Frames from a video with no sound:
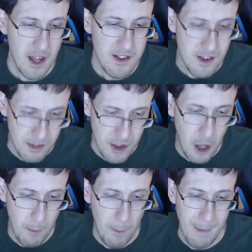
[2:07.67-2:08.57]
to
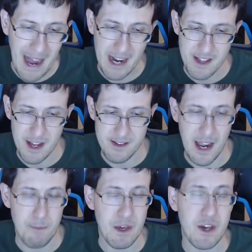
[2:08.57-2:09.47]
them back at that
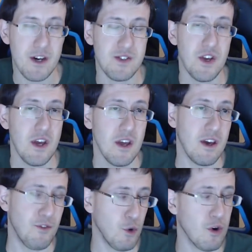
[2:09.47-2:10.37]
time because
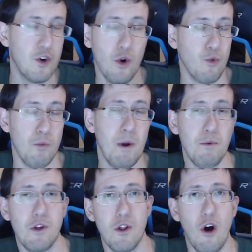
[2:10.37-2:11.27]
if you'll remember
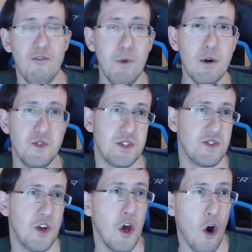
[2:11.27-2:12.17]
the law of Moses,